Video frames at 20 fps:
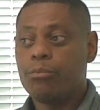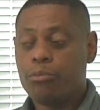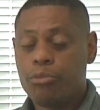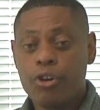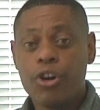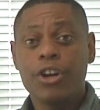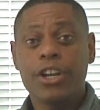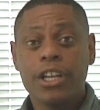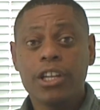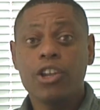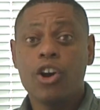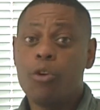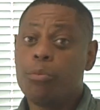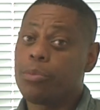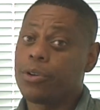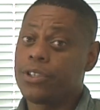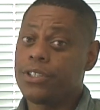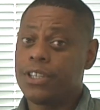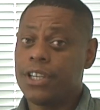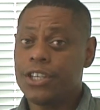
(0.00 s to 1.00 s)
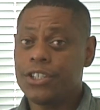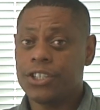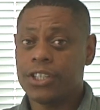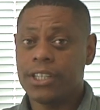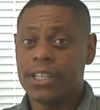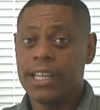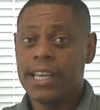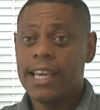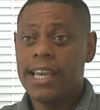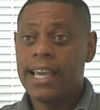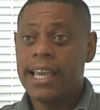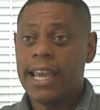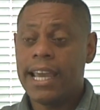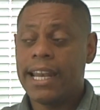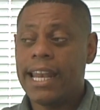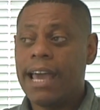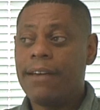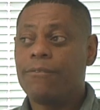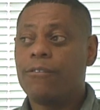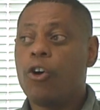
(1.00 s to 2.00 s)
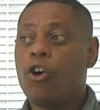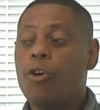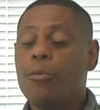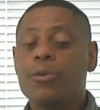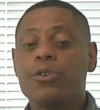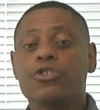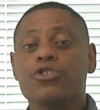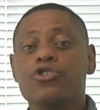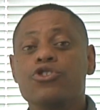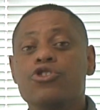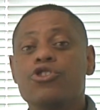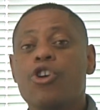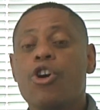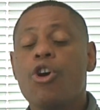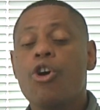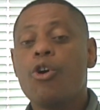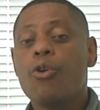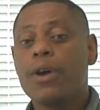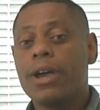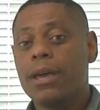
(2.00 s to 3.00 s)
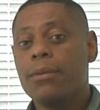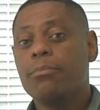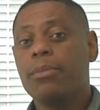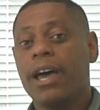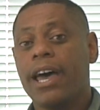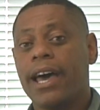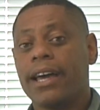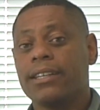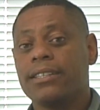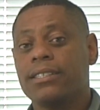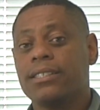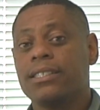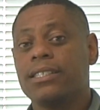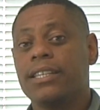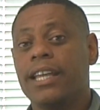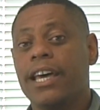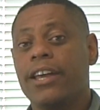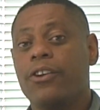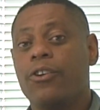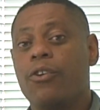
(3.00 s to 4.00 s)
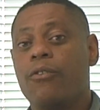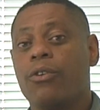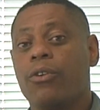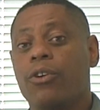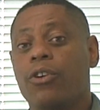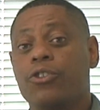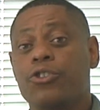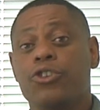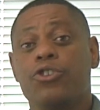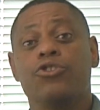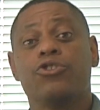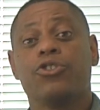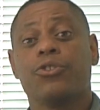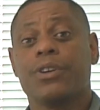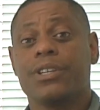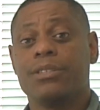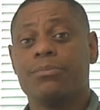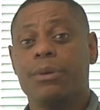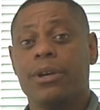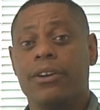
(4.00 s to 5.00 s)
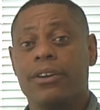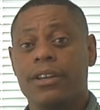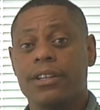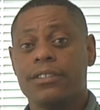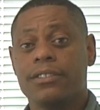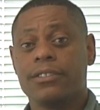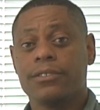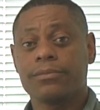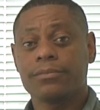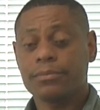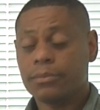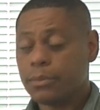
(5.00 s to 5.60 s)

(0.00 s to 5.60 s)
pretty low precision and have almost no impact to the net overall user experience.